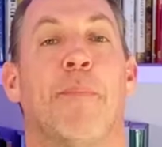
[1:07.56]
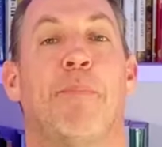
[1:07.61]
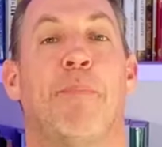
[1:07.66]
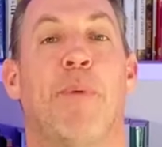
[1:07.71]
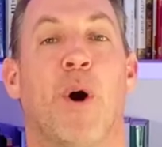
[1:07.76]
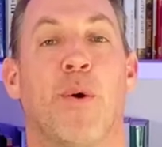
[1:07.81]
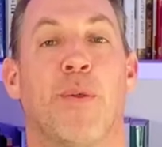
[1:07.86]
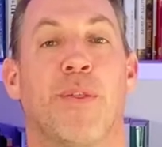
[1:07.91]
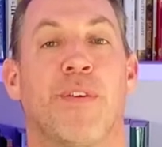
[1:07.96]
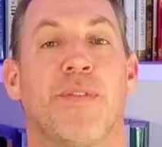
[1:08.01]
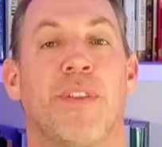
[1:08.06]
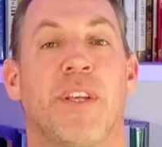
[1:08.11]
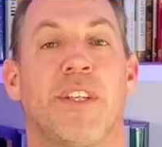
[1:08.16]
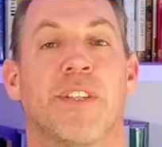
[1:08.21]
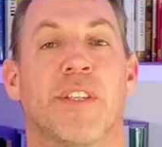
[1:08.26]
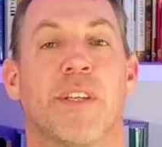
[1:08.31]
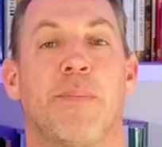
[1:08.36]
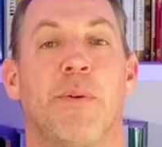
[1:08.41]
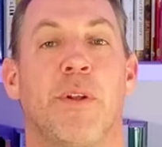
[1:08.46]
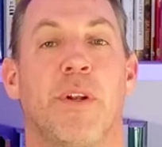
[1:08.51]
Both of these
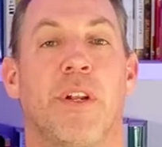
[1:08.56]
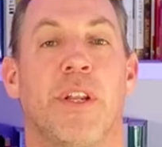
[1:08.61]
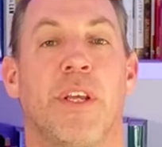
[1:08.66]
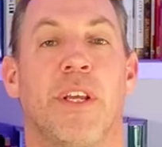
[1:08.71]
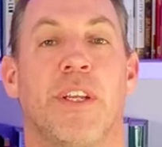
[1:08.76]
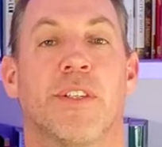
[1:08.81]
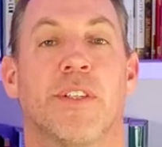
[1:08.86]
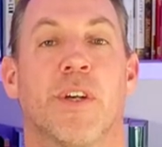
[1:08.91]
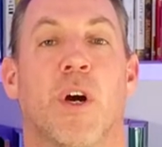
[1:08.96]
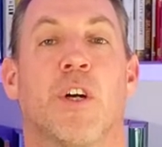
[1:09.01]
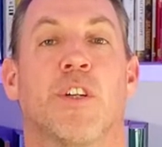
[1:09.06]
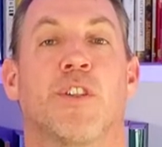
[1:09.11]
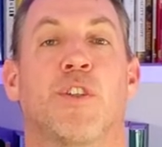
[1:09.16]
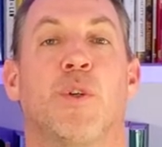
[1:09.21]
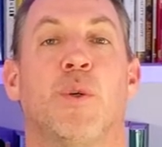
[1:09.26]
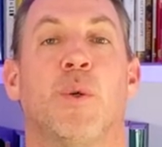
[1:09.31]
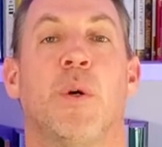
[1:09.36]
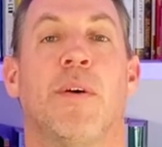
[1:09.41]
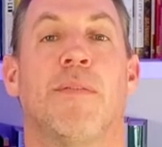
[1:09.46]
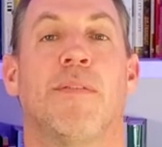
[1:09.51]
communities are
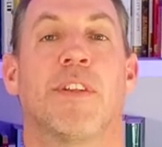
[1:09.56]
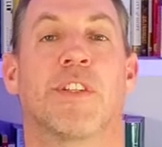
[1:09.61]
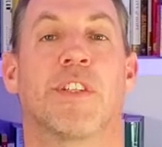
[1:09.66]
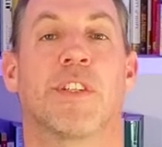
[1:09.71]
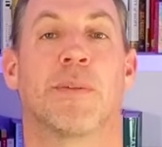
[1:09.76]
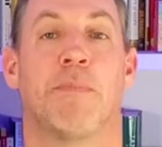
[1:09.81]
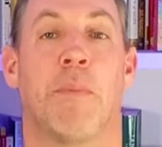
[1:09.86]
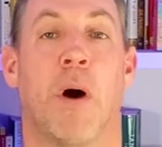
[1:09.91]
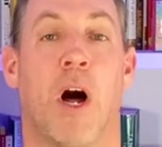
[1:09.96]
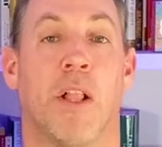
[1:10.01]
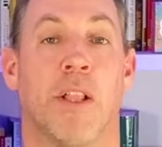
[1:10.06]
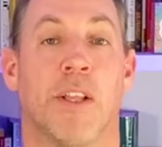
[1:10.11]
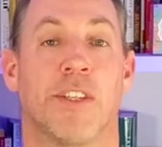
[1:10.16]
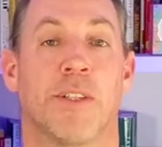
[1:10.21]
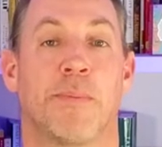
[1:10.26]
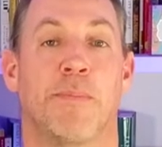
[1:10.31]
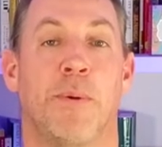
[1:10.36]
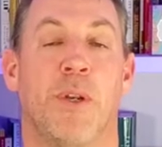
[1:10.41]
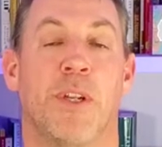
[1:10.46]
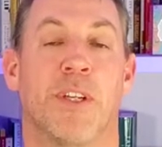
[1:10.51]
2 of the
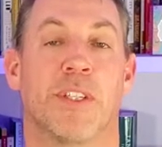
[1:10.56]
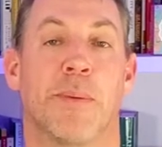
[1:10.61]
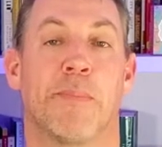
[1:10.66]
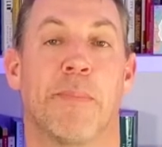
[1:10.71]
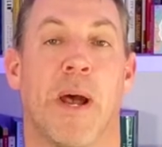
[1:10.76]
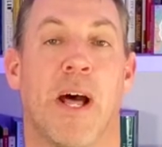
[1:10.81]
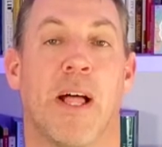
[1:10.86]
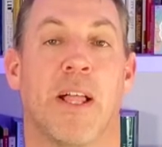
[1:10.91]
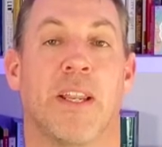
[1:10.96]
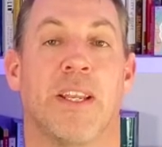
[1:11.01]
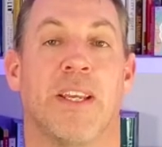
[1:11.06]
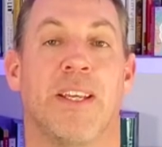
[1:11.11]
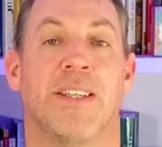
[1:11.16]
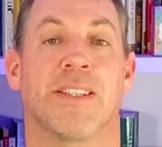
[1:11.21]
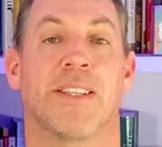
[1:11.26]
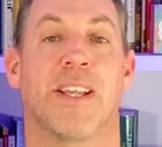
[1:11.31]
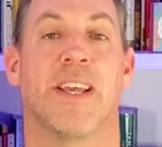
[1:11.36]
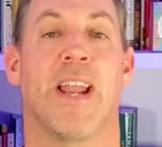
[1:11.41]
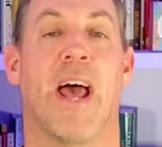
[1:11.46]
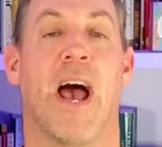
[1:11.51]
smallest
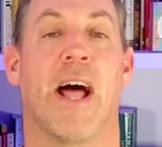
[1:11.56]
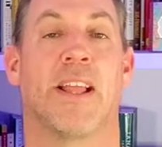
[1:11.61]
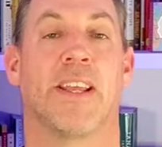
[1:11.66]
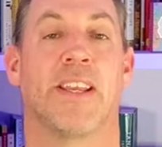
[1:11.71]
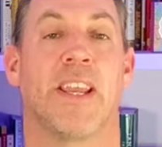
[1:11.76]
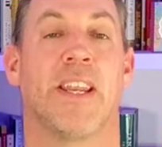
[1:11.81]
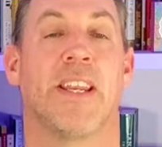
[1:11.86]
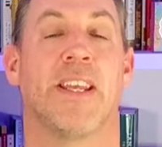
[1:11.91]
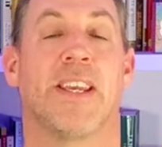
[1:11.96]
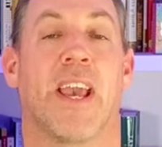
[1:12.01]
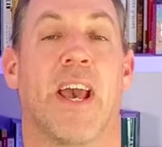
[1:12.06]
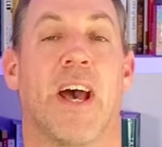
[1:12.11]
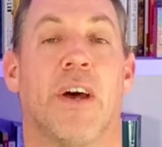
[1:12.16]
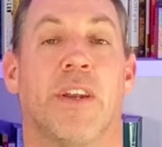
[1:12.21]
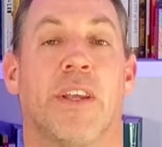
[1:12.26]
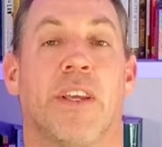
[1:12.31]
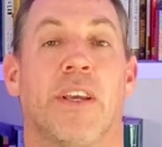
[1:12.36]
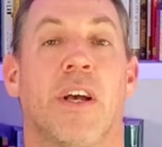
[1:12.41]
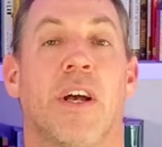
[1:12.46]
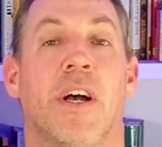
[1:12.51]
municipalities in Allegheny
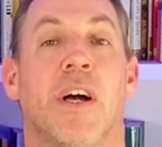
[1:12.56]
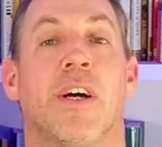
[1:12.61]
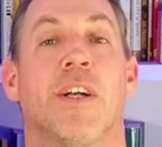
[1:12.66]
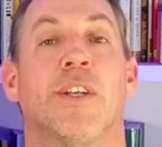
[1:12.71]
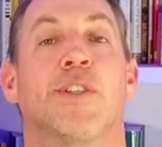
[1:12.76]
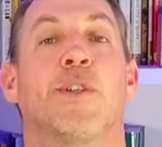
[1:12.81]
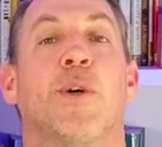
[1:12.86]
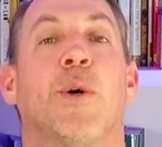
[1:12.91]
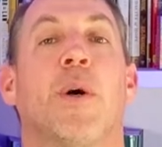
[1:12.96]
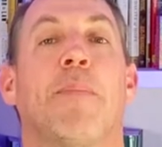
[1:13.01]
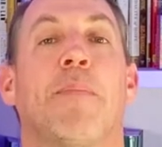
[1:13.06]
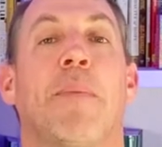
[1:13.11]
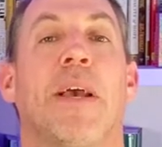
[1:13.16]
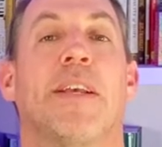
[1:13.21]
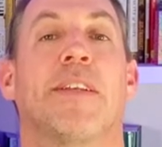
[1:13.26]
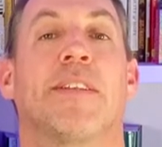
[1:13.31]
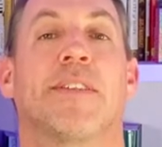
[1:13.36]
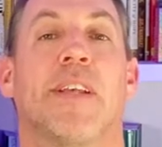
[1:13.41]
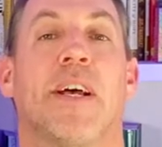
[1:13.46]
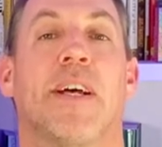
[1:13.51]
County, so it
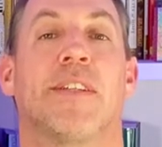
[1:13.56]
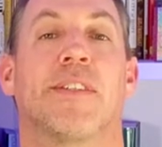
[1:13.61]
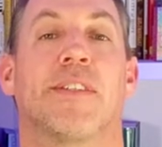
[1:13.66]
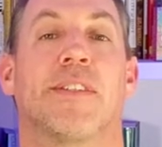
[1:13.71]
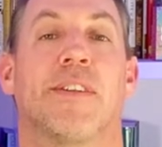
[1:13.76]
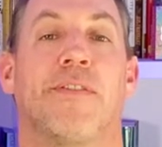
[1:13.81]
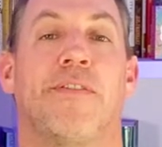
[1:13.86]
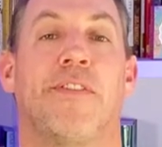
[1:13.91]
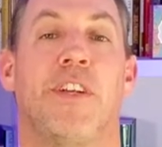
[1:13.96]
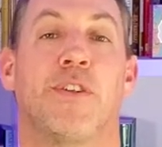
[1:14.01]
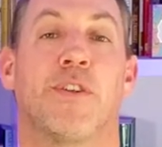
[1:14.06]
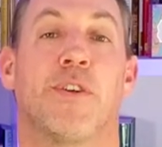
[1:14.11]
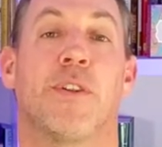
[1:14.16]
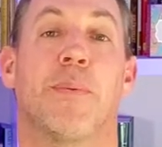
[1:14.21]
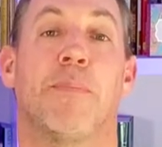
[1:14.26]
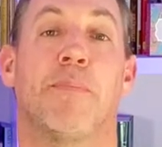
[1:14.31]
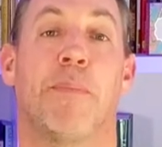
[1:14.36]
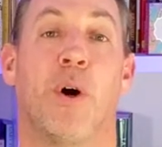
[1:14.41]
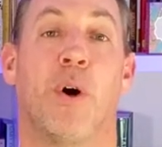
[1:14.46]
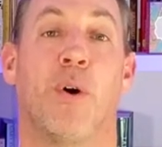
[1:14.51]
makes sense to feature
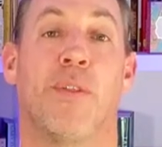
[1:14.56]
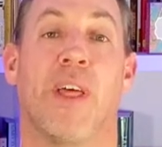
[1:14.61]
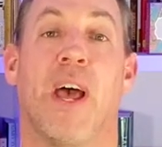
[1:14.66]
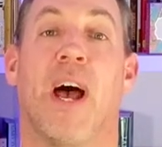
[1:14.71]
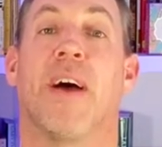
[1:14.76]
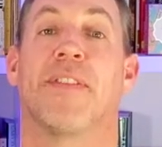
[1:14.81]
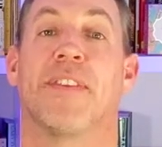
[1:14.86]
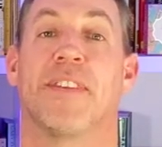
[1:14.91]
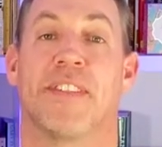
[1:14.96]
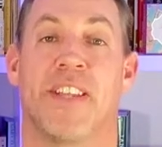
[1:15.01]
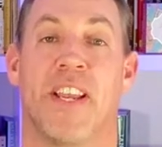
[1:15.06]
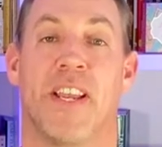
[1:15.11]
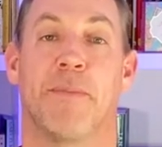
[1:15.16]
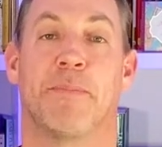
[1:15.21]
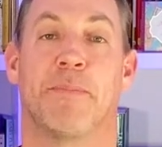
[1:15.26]
them both at the same